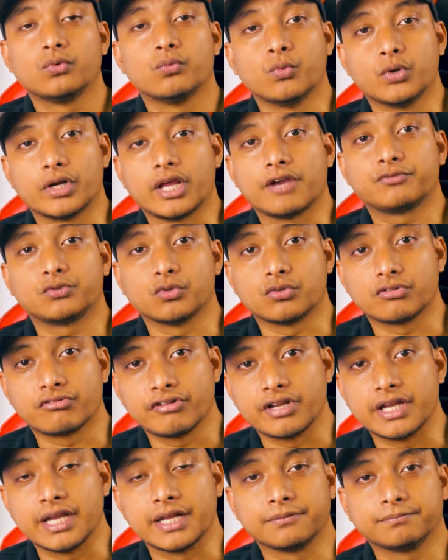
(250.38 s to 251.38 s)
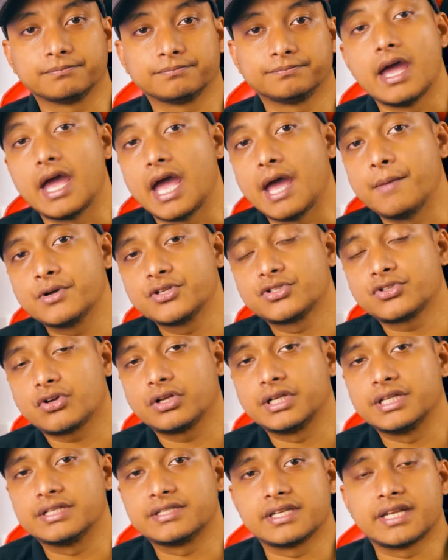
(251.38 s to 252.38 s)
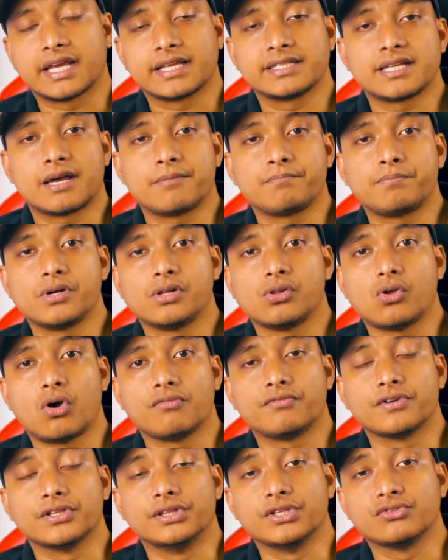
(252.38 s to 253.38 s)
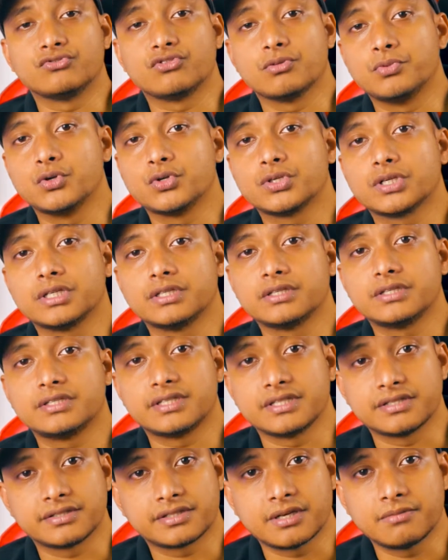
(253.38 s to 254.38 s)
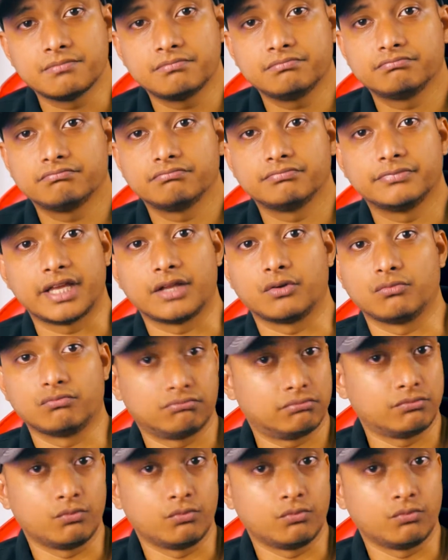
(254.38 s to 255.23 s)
would have to create. Amazon is an example of a distribution system that